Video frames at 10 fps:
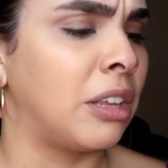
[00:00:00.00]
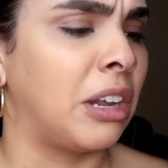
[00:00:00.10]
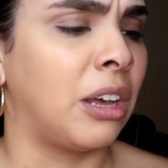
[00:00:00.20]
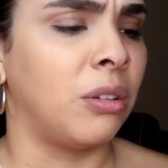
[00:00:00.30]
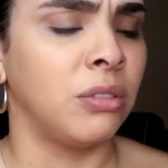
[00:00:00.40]
it
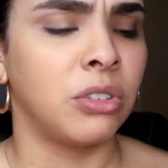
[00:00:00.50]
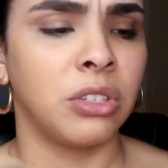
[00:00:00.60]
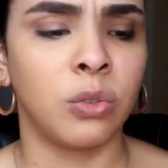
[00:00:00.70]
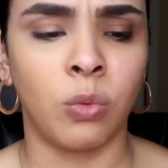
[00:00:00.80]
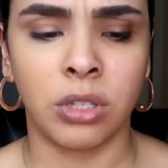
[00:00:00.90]
out
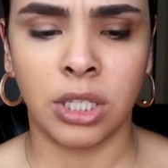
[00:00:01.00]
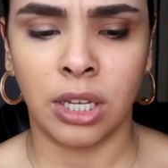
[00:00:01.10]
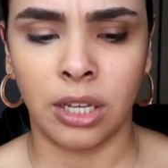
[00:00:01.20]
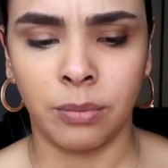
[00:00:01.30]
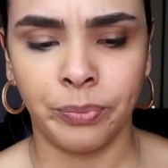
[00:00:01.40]
just one
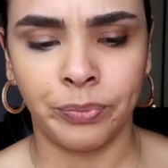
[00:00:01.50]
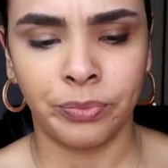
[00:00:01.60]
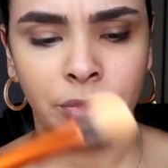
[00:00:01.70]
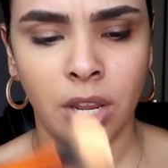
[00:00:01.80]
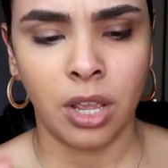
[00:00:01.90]
time,
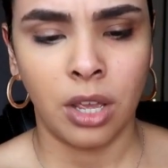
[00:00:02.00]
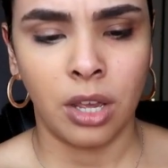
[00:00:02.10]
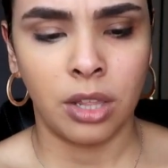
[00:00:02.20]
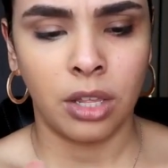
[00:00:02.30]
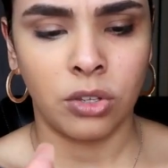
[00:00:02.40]

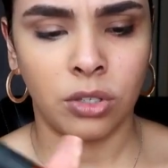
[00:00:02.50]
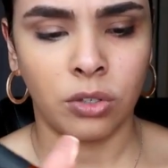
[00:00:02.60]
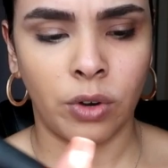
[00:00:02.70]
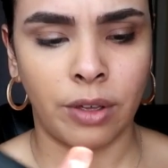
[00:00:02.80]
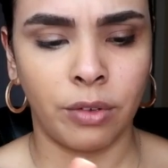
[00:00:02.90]
and then
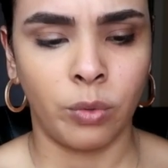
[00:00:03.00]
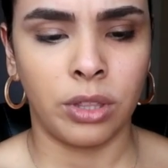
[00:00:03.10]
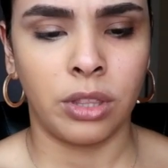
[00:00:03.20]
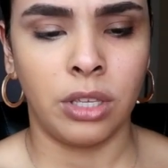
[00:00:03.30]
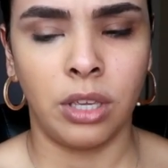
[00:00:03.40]
just grab it
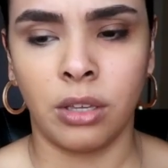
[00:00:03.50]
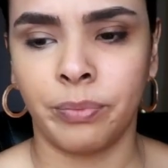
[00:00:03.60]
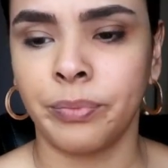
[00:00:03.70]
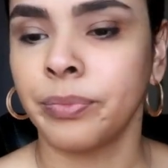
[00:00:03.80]
with the